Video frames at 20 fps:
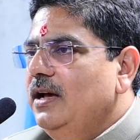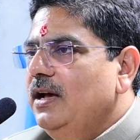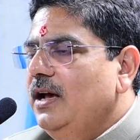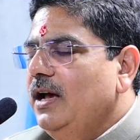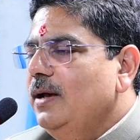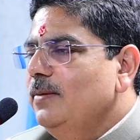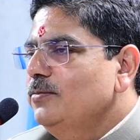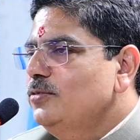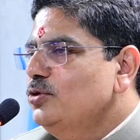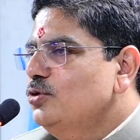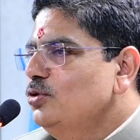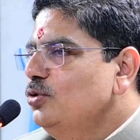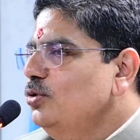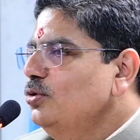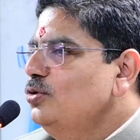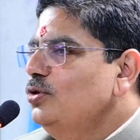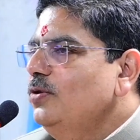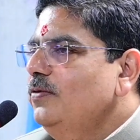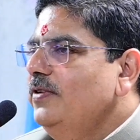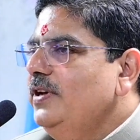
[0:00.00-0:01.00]
I'm
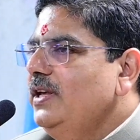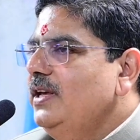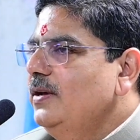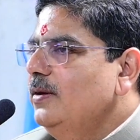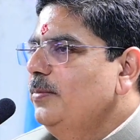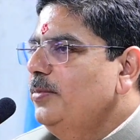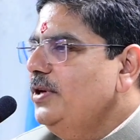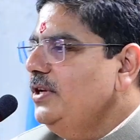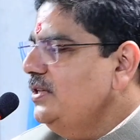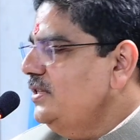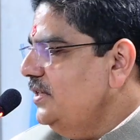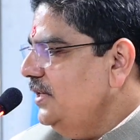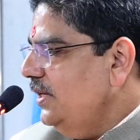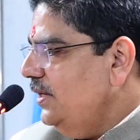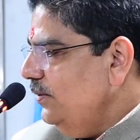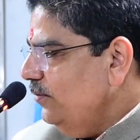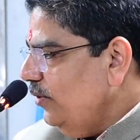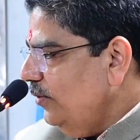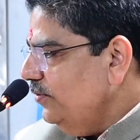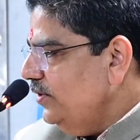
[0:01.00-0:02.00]
so very
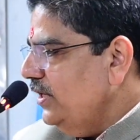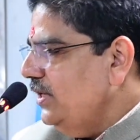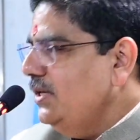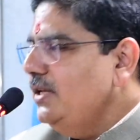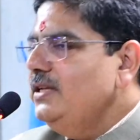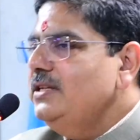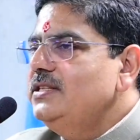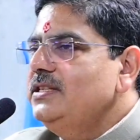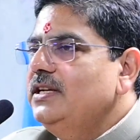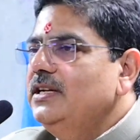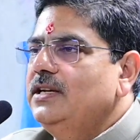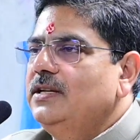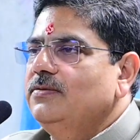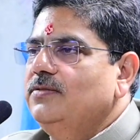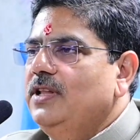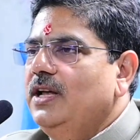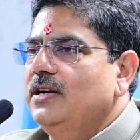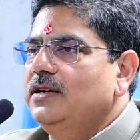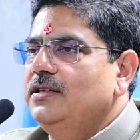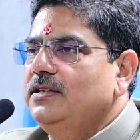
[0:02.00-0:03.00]
appreciative of the
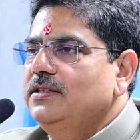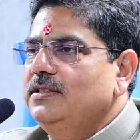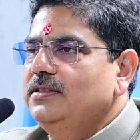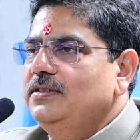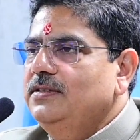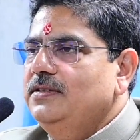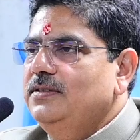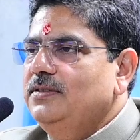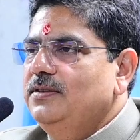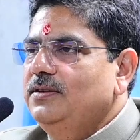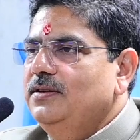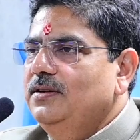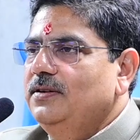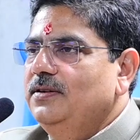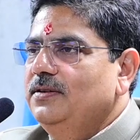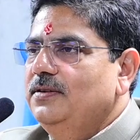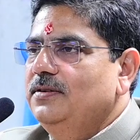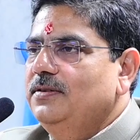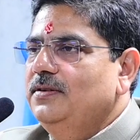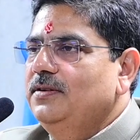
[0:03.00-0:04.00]
initiative that
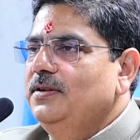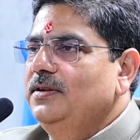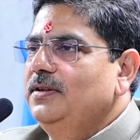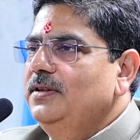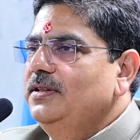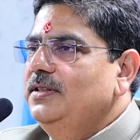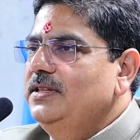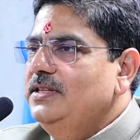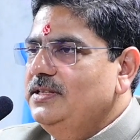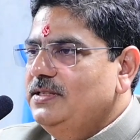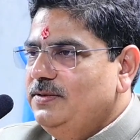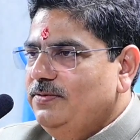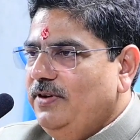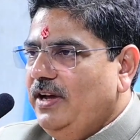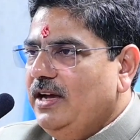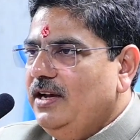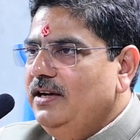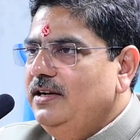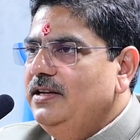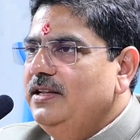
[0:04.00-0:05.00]
this
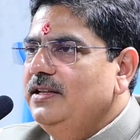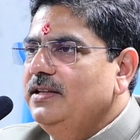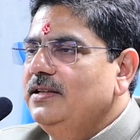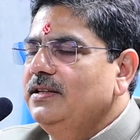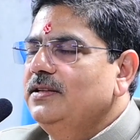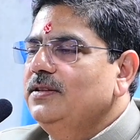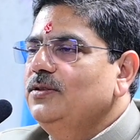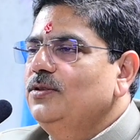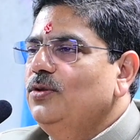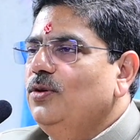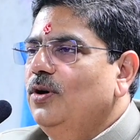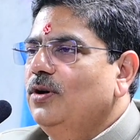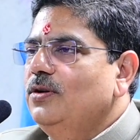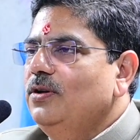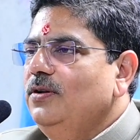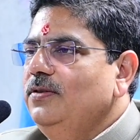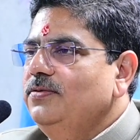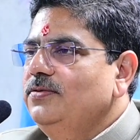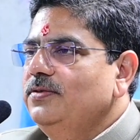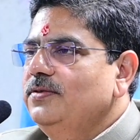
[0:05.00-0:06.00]
faculty
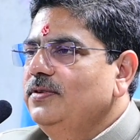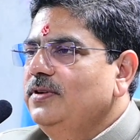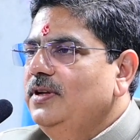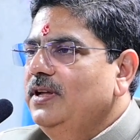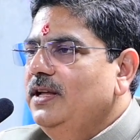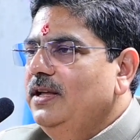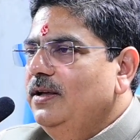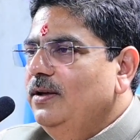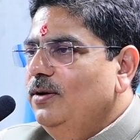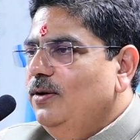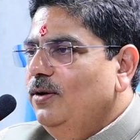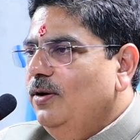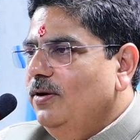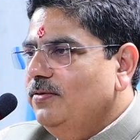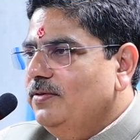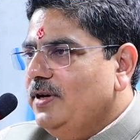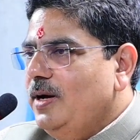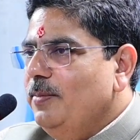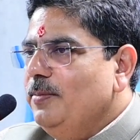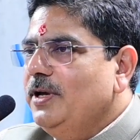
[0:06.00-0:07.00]
thought
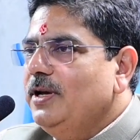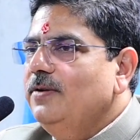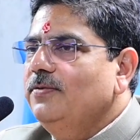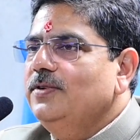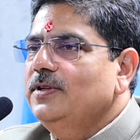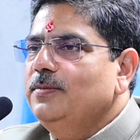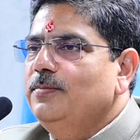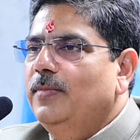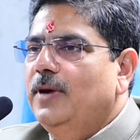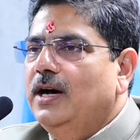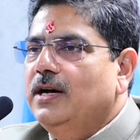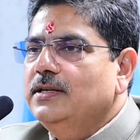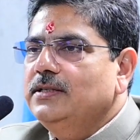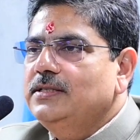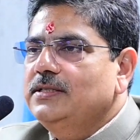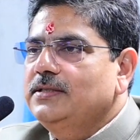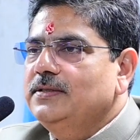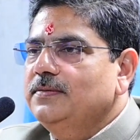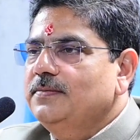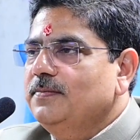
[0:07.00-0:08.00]
of coming up with
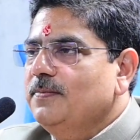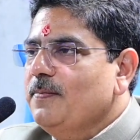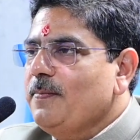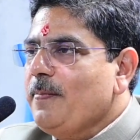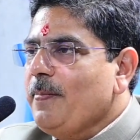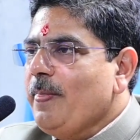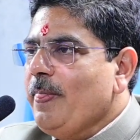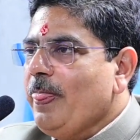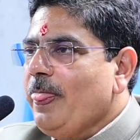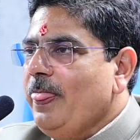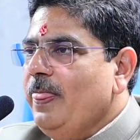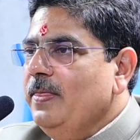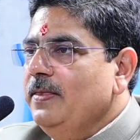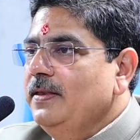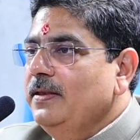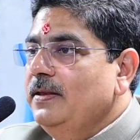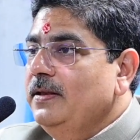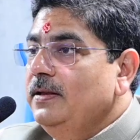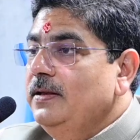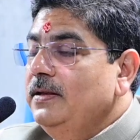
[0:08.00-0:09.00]
mass,
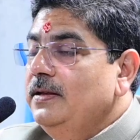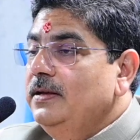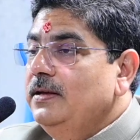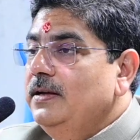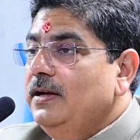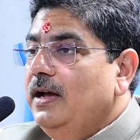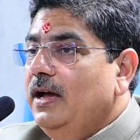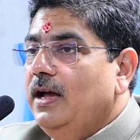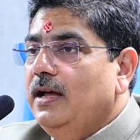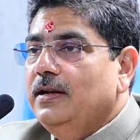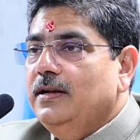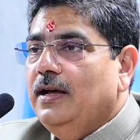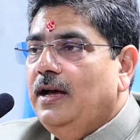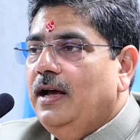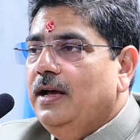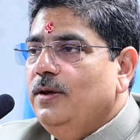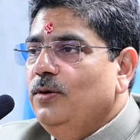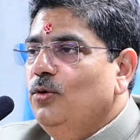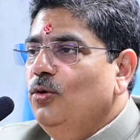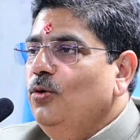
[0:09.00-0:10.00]
and
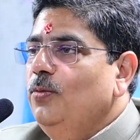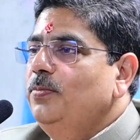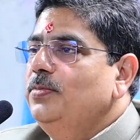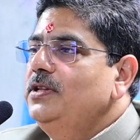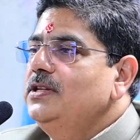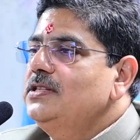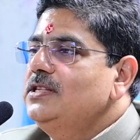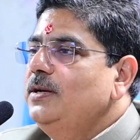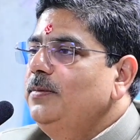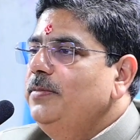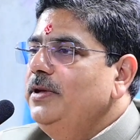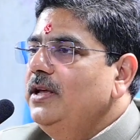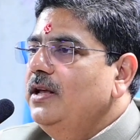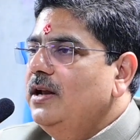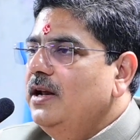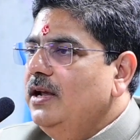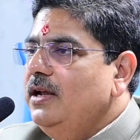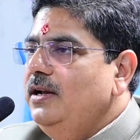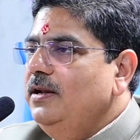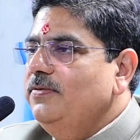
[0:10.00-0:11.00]
I hope this will be
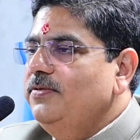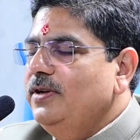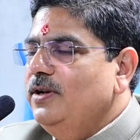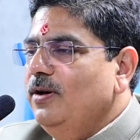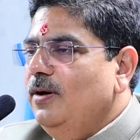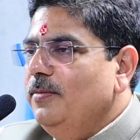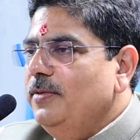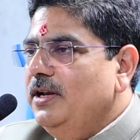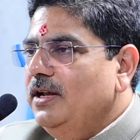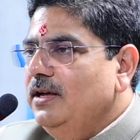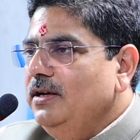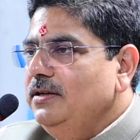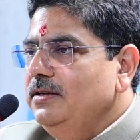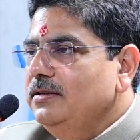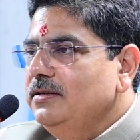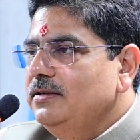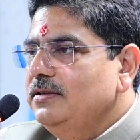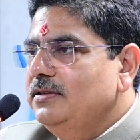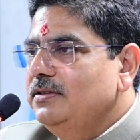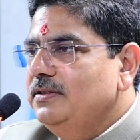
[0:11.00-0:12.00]
a regular
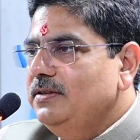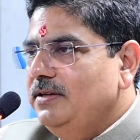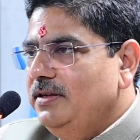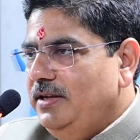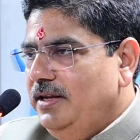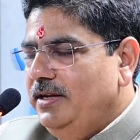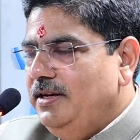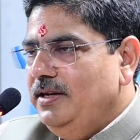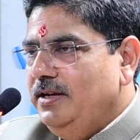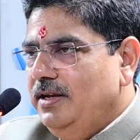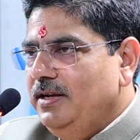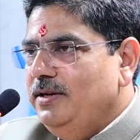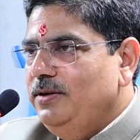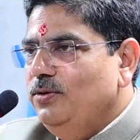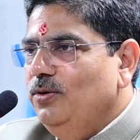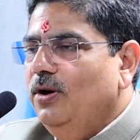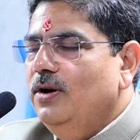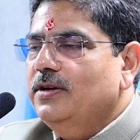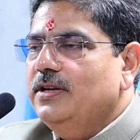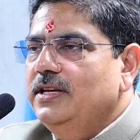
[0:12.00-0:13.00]
phenomena in
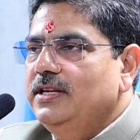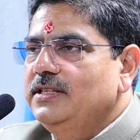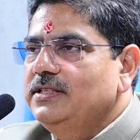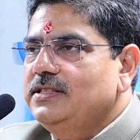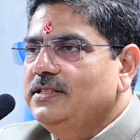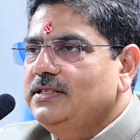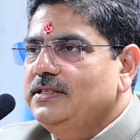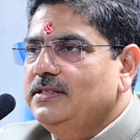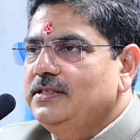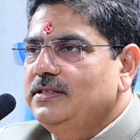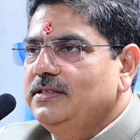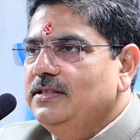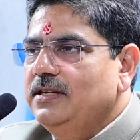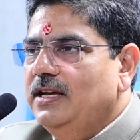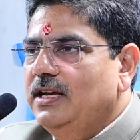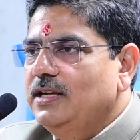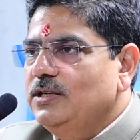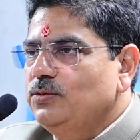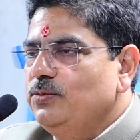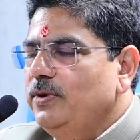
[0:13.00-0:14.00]
your case
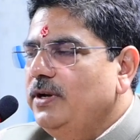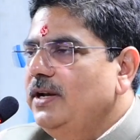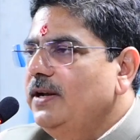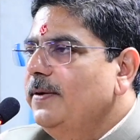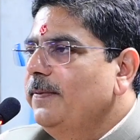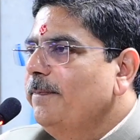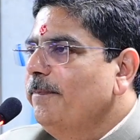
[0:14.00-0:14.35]
as well.